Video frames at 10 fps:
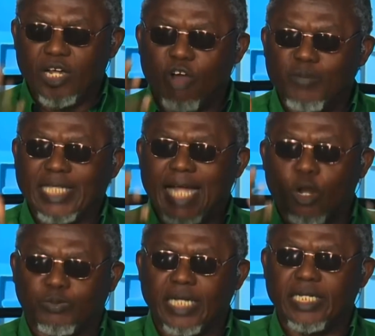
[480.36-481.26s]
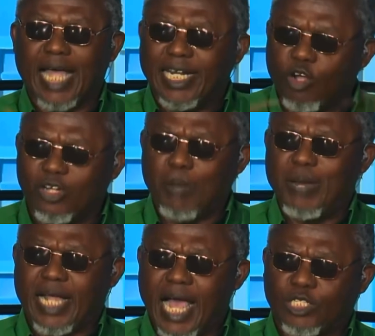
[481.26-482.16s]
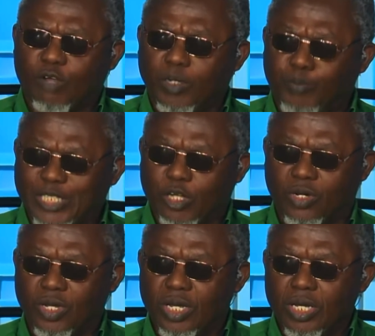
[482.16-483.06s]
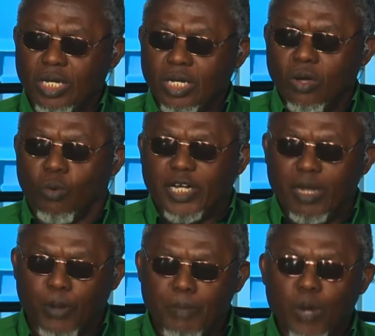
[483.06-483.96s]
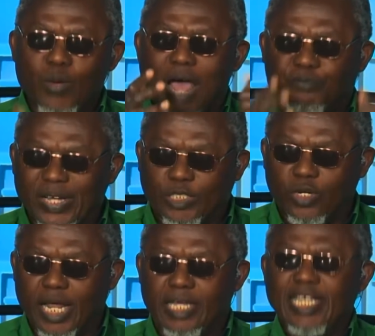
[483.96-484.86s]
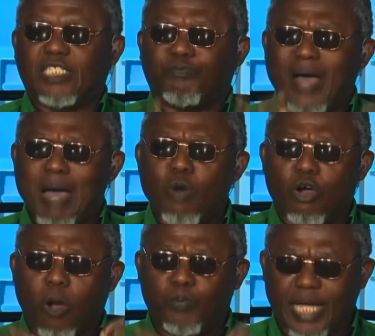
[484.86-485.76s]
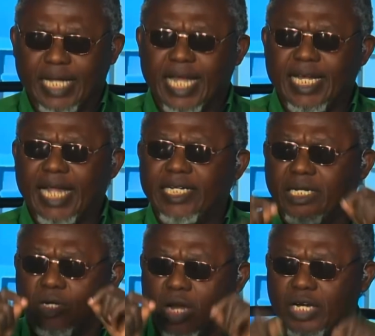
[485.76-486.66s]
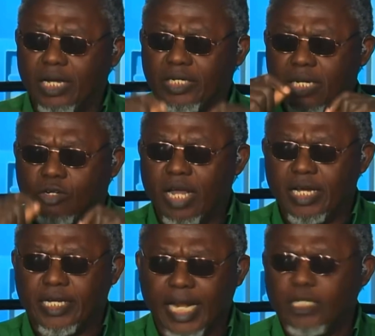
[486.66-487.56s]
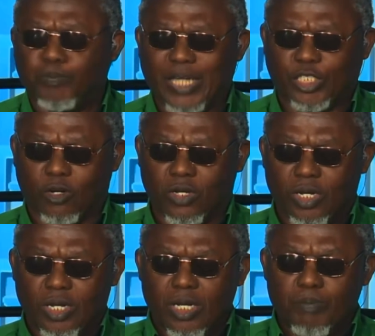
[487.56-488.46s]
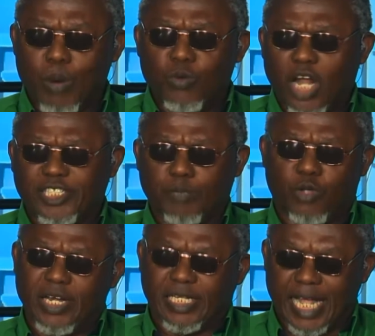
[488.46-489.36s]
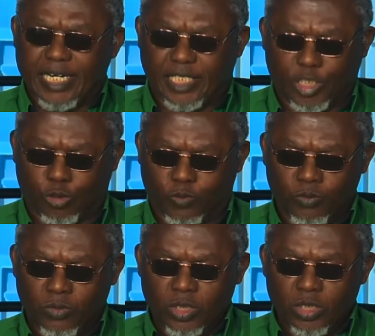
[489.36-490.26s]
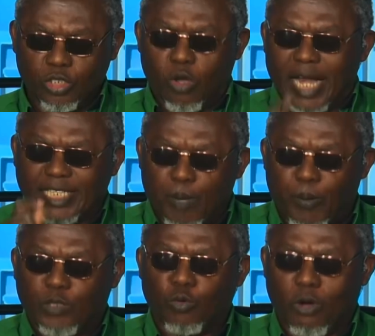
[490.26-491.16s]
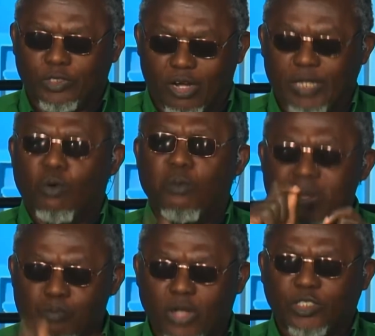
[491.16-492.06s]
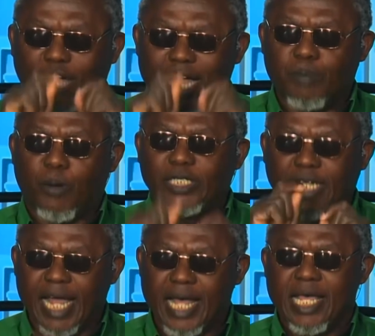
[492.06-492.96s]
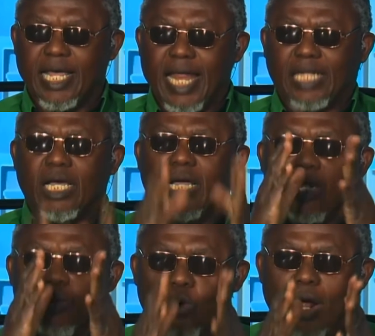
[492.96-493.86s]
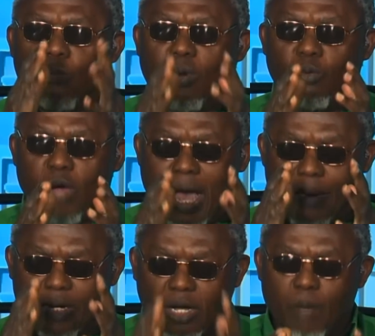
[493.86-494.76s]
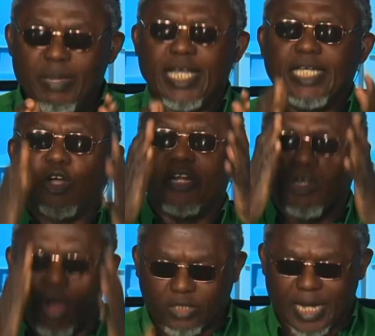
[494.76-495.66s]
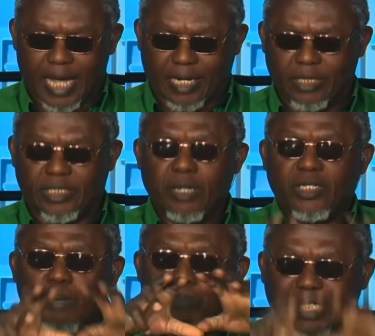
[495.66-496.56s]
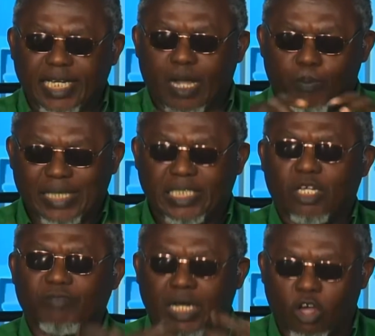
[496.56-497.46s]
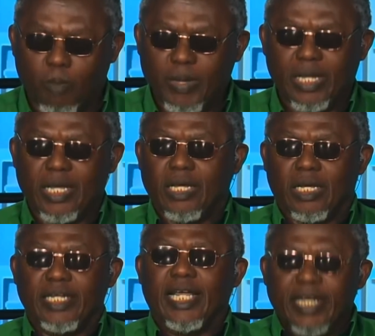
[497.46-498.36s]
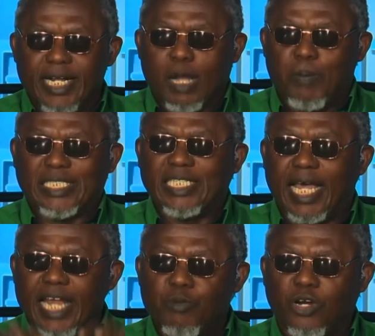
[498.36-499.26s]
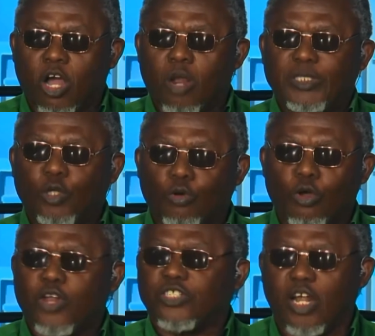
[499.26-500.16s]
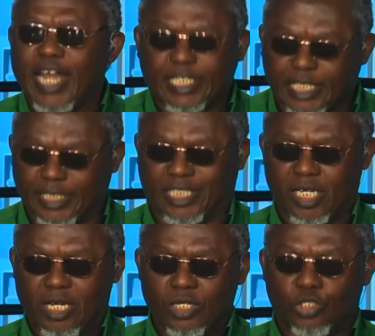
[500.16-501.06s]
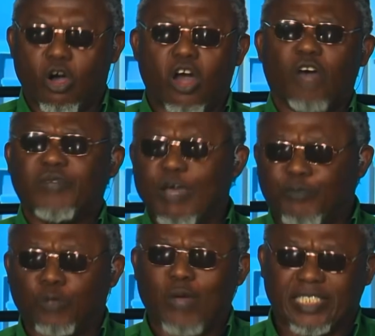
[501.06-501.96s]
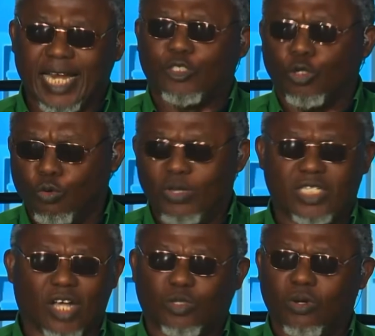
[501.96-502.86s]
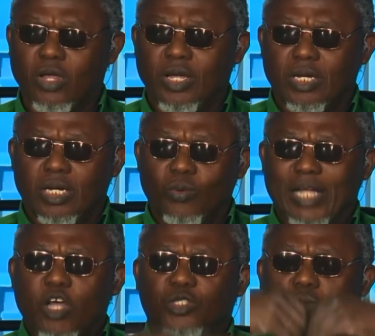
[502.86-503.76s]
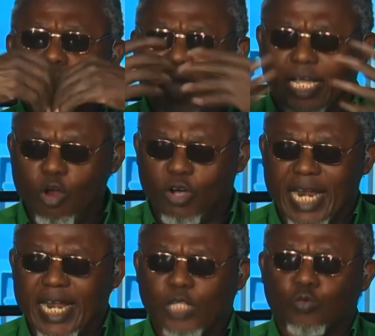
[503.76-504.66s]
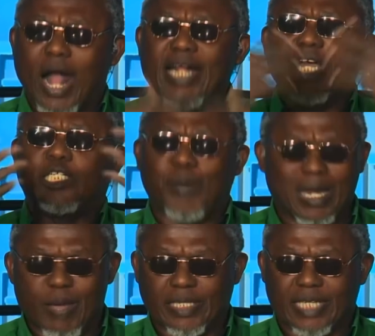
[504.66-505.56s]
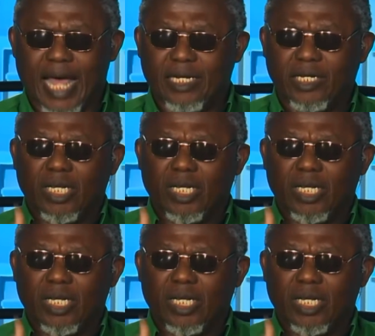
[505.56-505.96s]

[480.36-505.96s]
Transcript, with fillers: the government adopted it, and it got America out of depression. What the problem we are faced today is far more complicated than the, the, the, the Great Depression. But we don't seem to understand this issue. So that's the point we want to we want to get the point clear that we, we, our economy is on the wrong track. The, the basic capacities of the economy, the real capacity that enable the economy to grow does not exist. So all of the effort we are trying to do is just to we are just you know carrying out wild experiments and